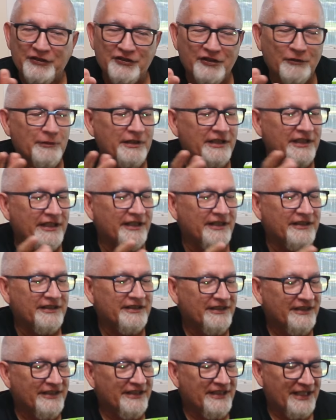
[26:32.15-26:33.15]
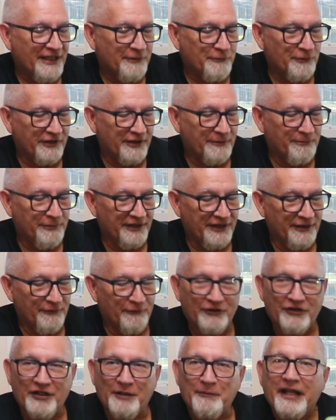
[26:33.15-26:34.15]
so we did, and we're going to play it
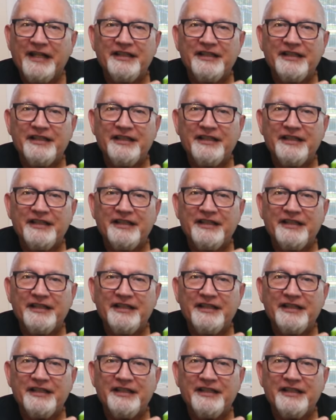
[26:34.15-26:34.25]
with them.